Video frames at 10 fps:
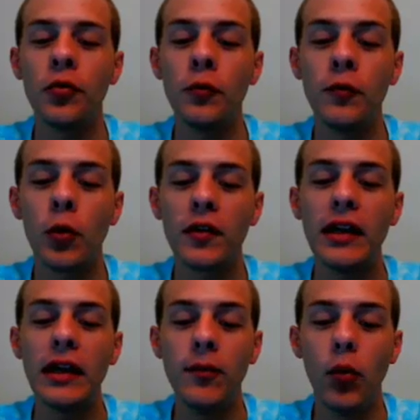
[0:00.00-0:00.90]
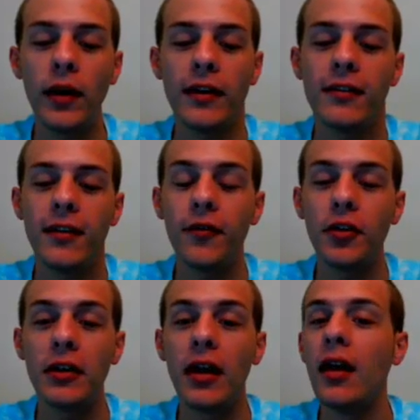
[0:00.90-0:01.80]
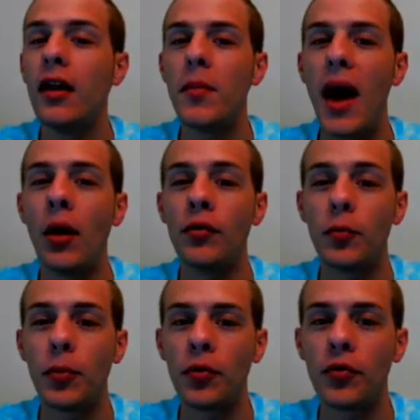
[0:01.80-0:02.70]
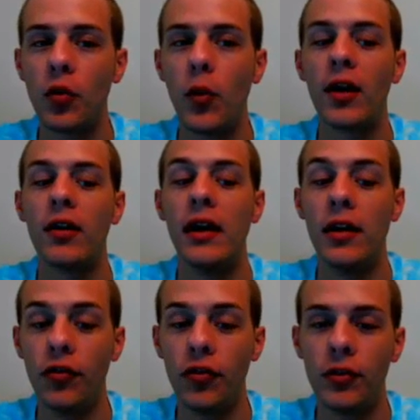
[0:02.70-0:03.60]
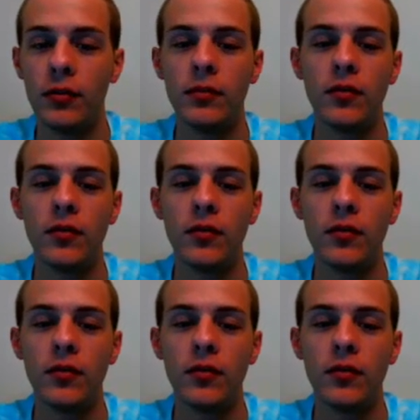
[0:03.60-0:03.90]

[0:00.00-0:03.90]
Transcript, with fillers: to fourteen point seven pounds per square inch.